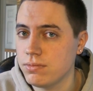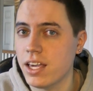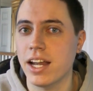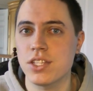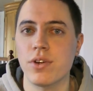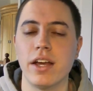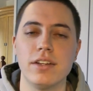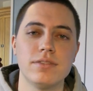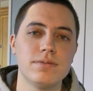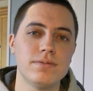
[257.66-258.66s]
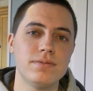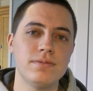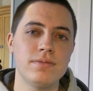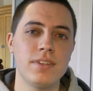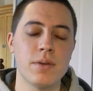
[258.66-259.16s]
Yeah, that's right.
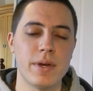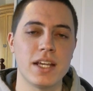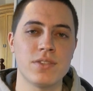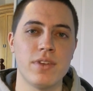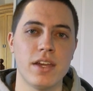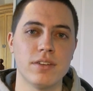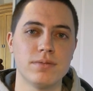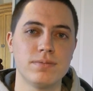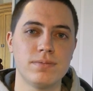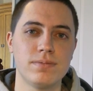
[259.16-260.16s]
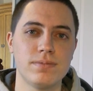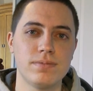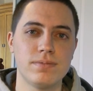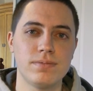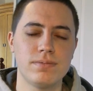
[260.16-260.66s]
In my next video.
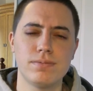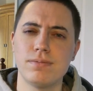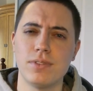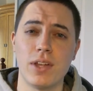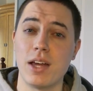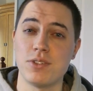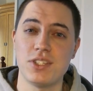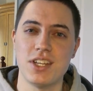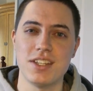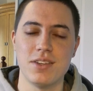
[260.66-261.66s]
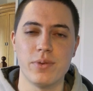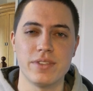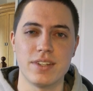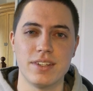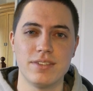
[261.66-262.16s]
Well, that was cheesy,
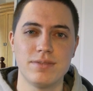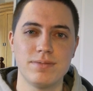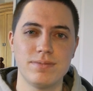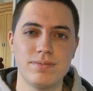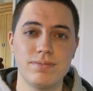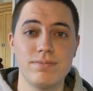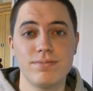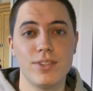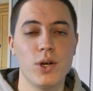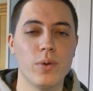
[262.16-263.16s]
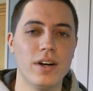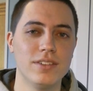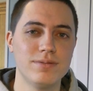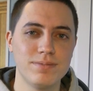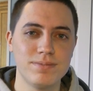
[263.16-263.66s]
wasn't it? Oh
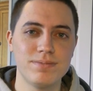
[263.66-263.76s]
well.